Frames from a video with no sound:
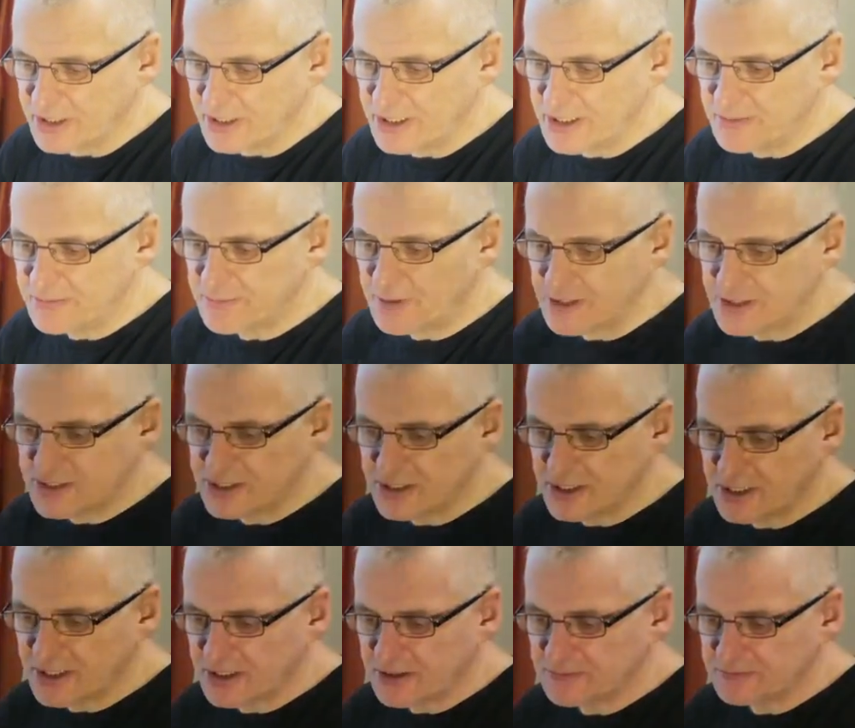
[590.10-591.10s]
here, but
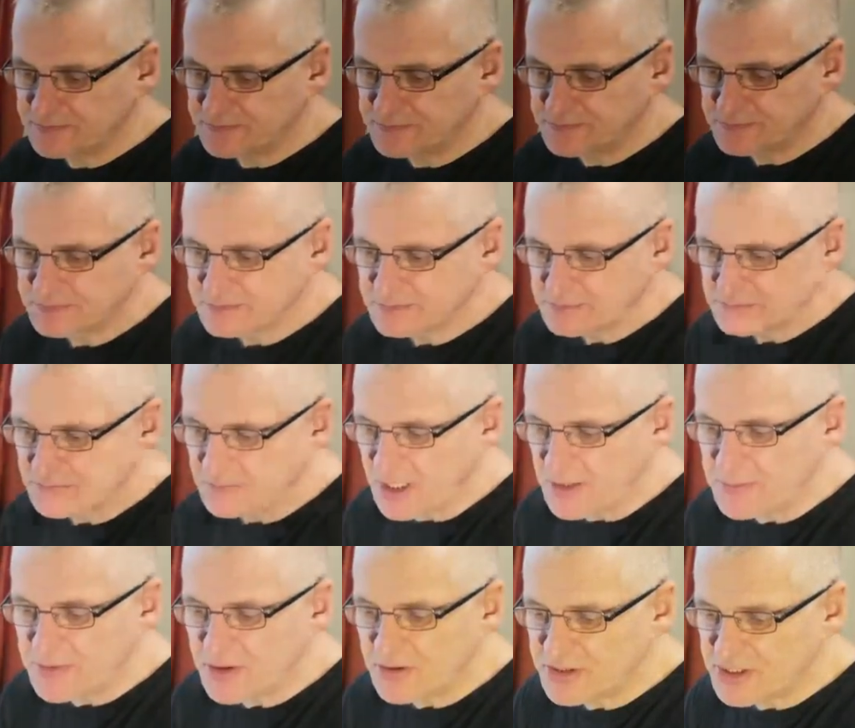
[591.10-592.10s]

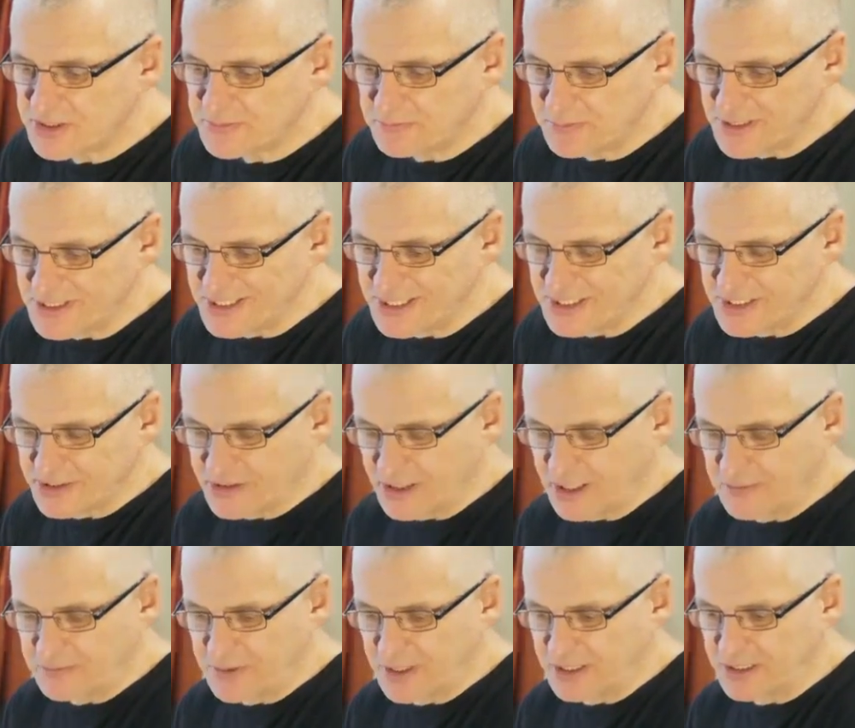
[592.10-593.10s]
maybe you're just busy
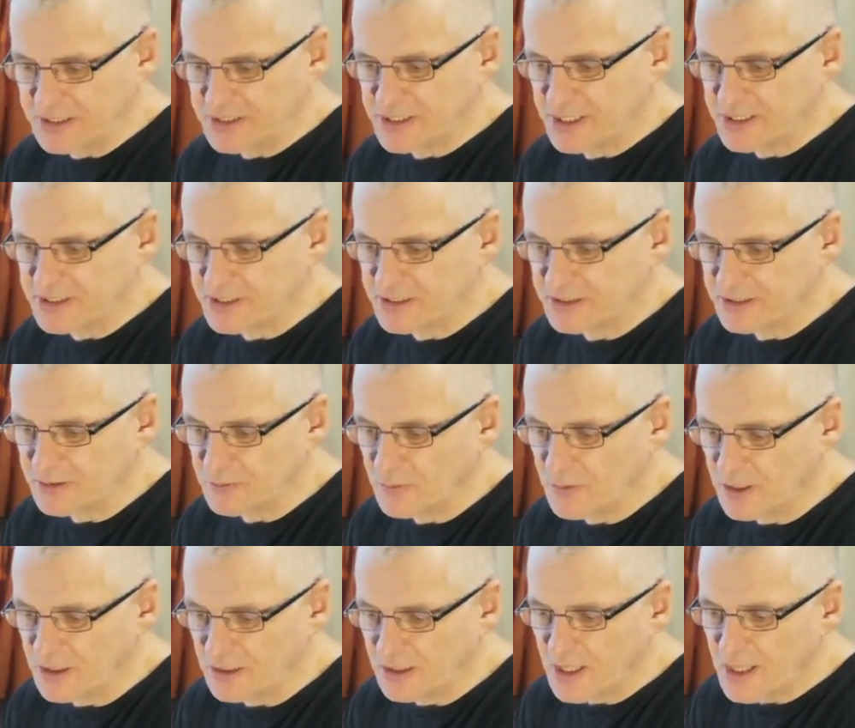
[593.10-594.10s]
typing and it takes a little
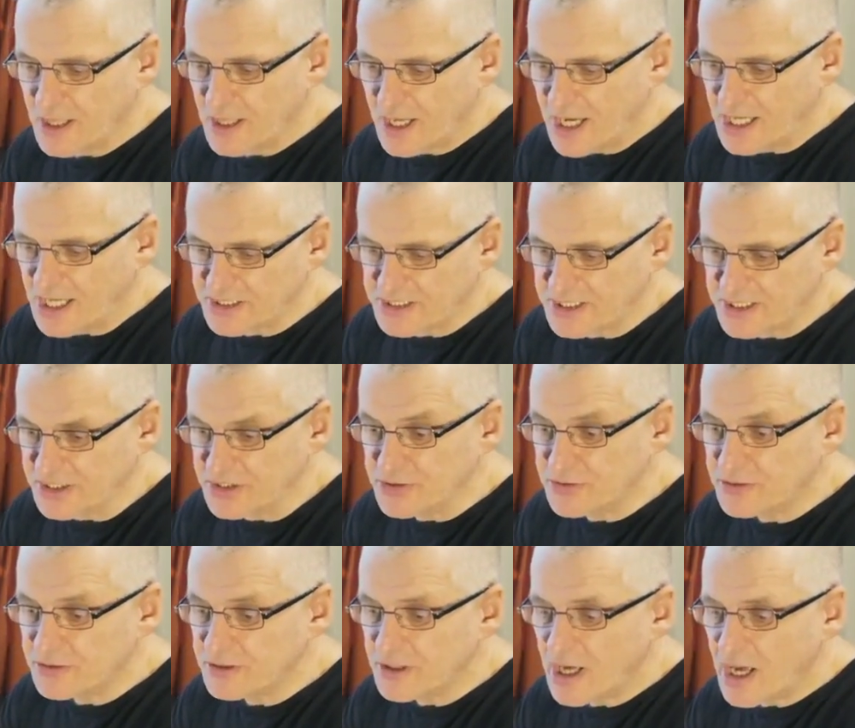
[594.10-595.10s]
while. As I said, you
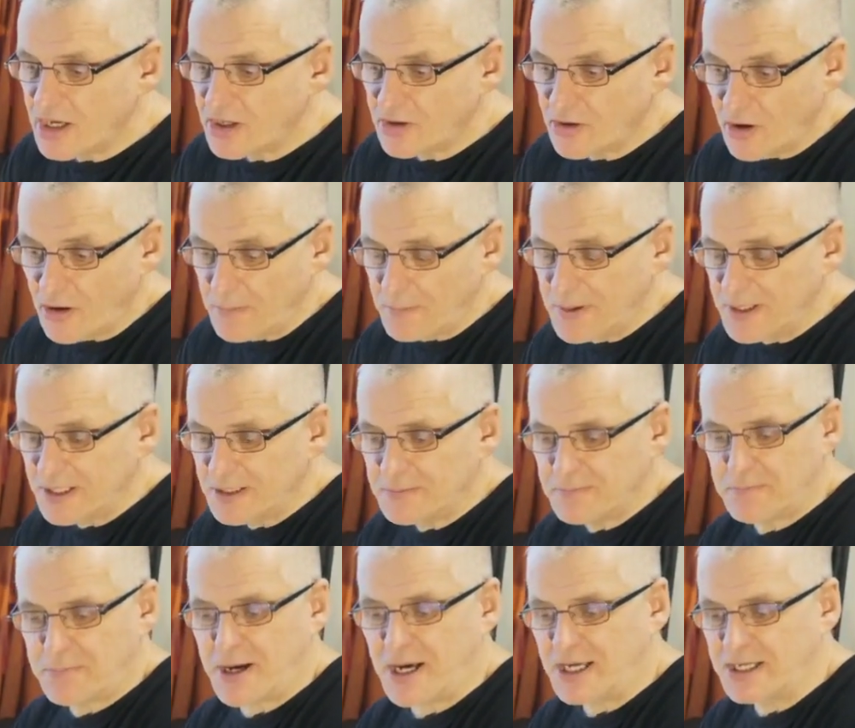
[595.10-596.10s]
can copy
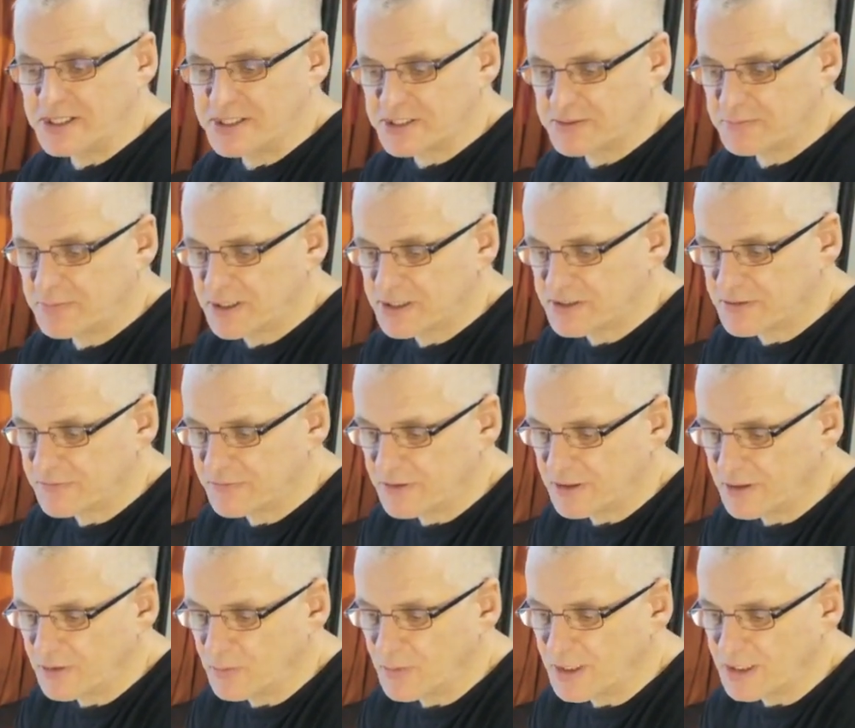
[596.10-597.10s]
and paste
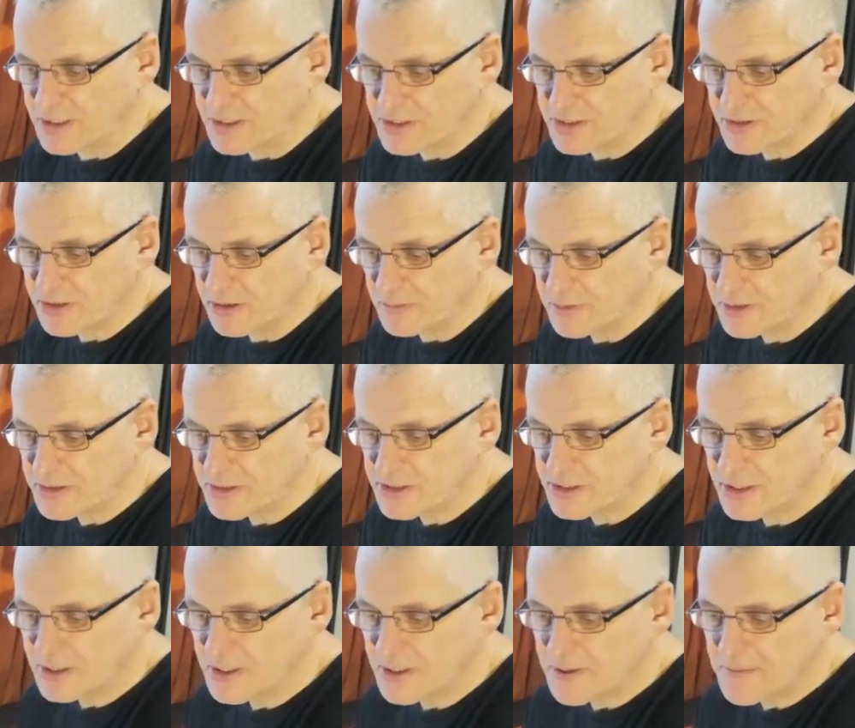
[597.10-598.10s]
butterfly wings comment,
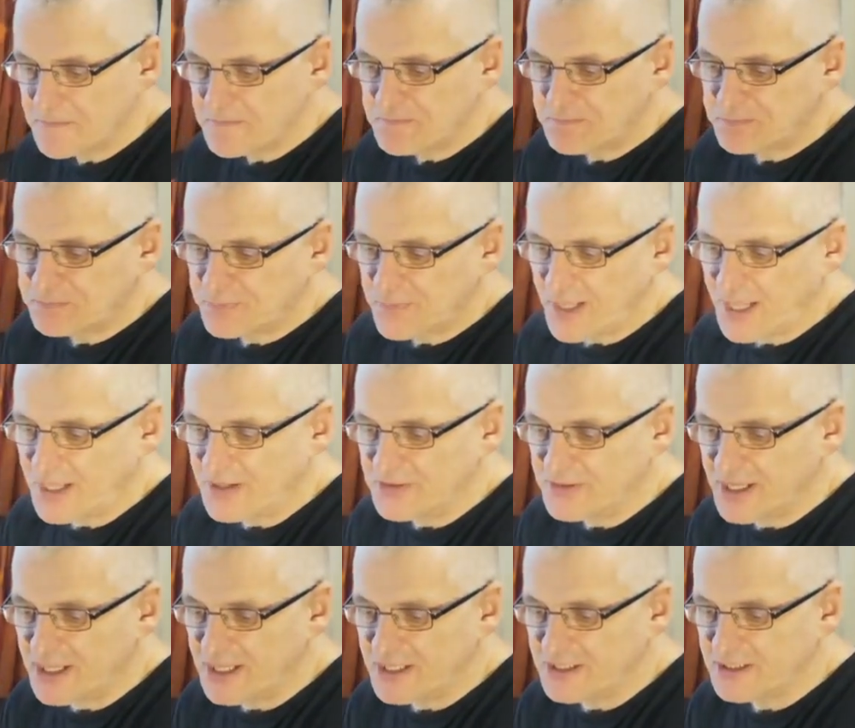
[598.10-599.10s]
and
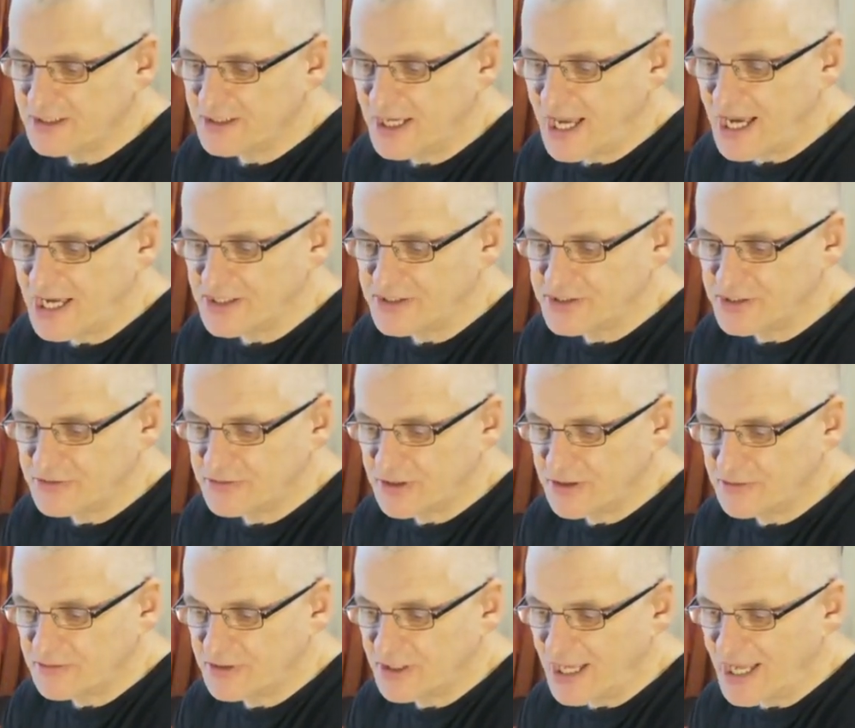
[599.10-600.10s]
then add your
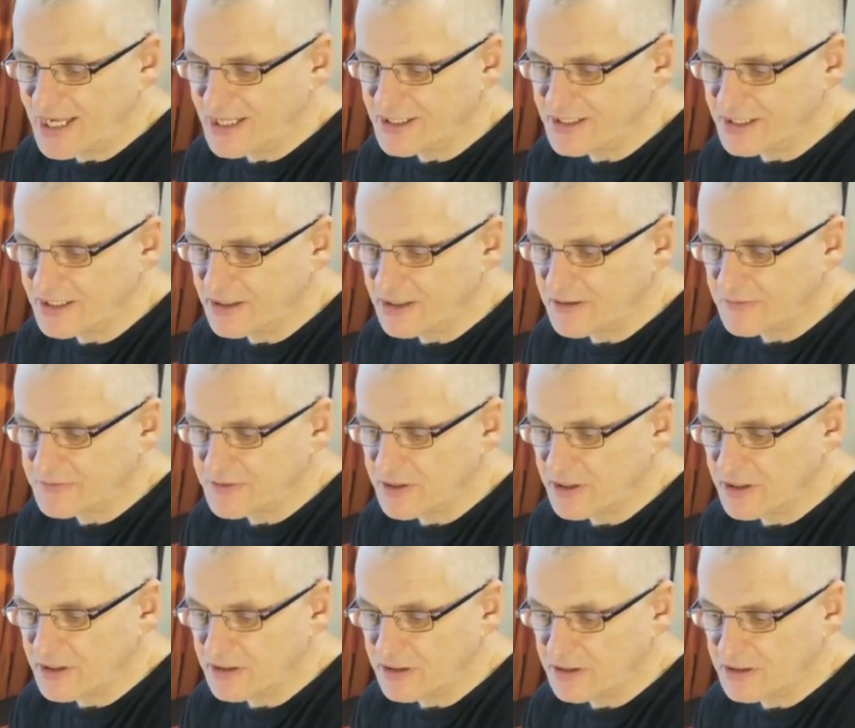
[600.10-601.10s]
own ending after
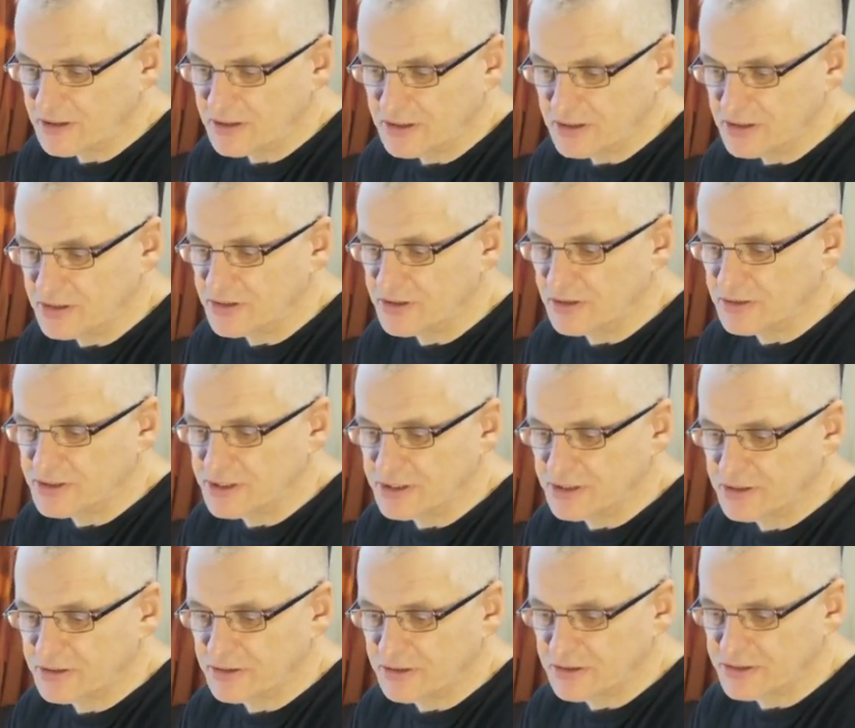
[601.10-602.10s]
her dotted
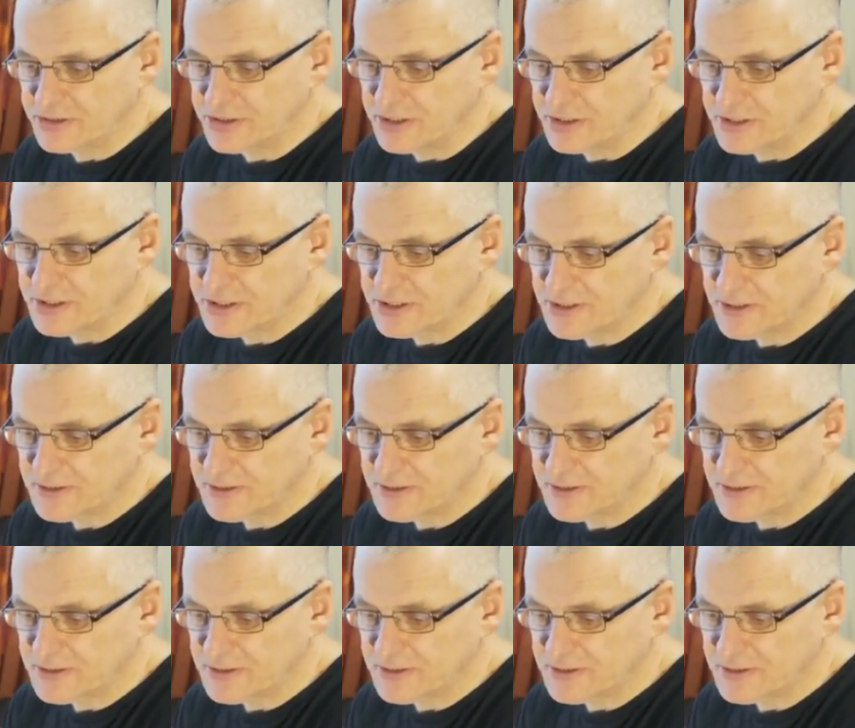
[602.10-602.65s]
crotchet.